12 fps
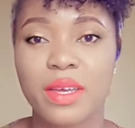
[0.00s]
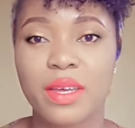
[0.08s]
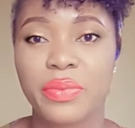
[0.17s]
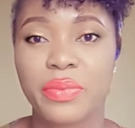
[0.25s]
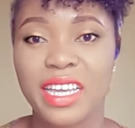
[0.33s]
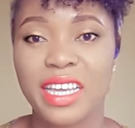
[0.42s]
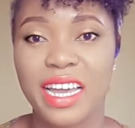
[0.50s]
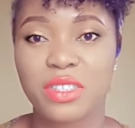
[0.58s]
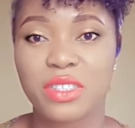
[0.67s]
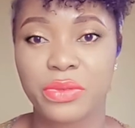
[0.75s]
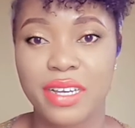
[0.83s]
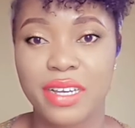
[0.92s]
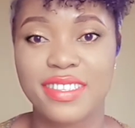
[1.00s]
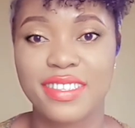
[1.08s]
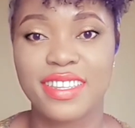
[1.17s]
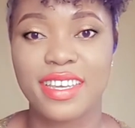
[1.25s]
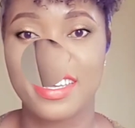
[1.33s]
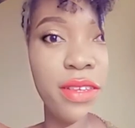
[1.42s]
gets rusty,
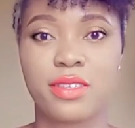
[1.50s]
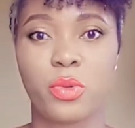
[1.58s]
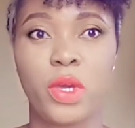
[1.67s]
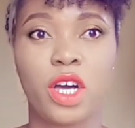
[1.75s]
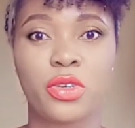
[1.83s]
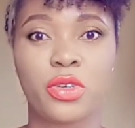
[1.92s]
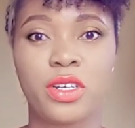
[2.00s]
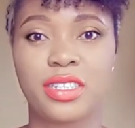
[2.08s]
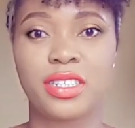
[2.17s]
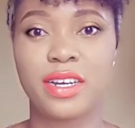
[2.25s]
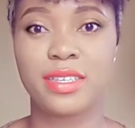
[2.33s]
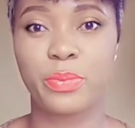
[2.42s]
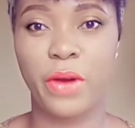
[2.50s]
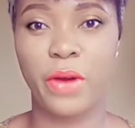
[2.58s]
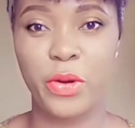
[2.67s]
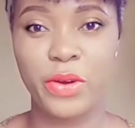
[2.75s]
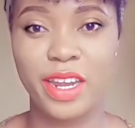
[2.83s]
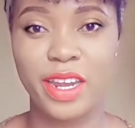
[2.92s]
we all know it turns brown.
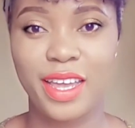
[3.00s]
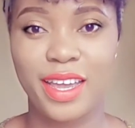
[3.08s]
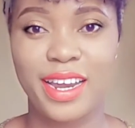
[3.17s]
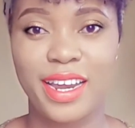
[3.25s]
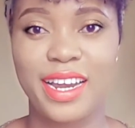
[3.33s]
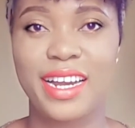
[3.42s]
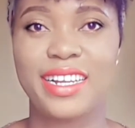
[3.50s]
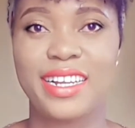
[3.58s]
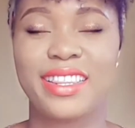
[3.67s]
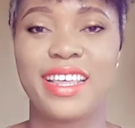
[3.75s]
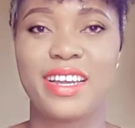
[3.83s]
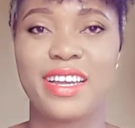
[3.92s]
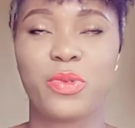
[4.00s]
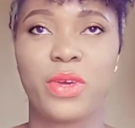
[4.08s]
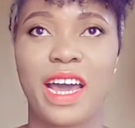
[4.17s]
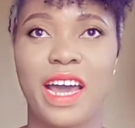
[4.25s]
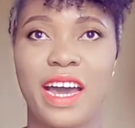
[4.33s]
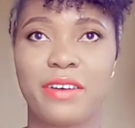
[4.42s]
Then we
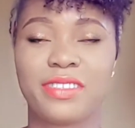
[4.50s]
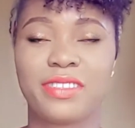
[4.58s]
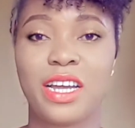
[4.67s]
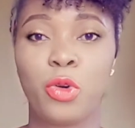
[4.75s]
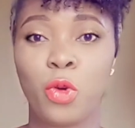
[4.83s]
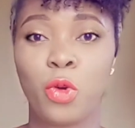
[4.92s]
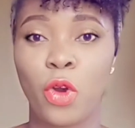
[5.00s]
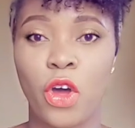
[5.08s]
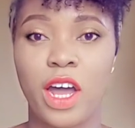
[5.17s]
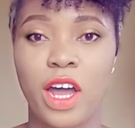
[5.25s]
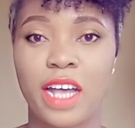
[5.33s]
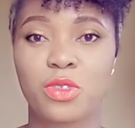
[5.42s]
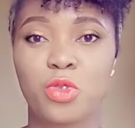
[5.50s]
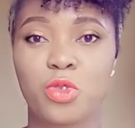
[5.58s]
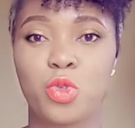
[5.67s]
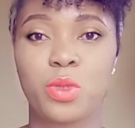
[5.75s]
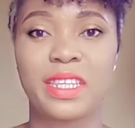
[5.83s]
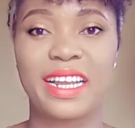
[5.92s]
have the ulo has to do with
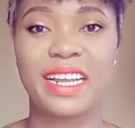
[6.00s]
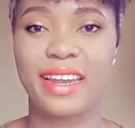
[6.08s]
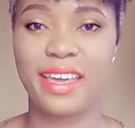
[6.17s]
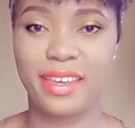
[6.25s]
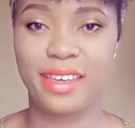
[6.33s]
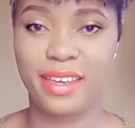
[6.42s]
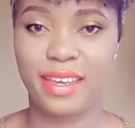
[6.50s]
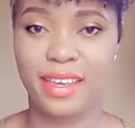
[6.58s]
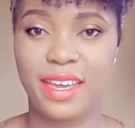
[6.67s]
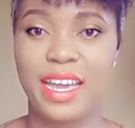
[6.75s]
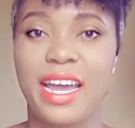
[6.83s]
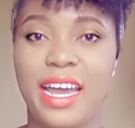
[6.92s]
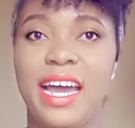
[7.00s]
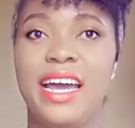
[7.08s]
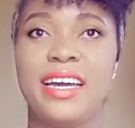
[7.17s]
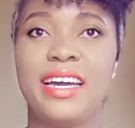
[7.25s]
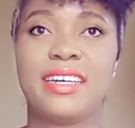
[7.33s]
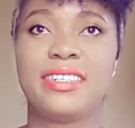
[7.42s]
clay,
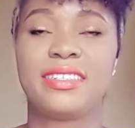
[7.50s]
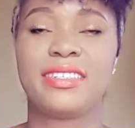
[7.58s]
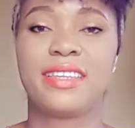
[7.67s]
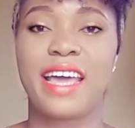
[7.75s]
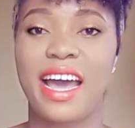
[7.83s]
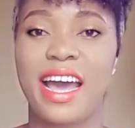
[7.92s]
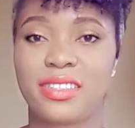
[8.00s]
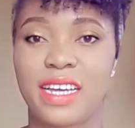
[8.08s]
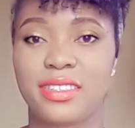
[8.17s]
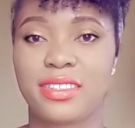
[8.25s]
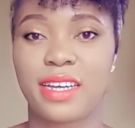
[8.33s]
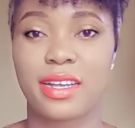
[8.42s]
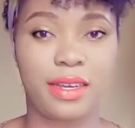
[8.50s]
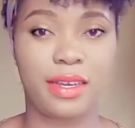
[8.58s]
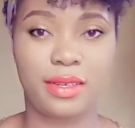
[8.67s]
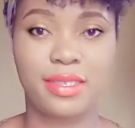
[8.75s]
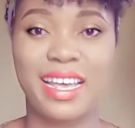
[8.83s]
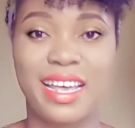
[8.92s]
and the ajaja,
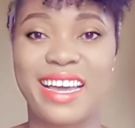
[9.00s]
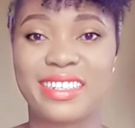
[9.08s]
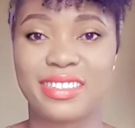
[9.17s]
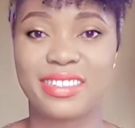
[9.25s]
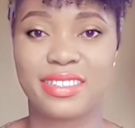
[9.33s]
sand.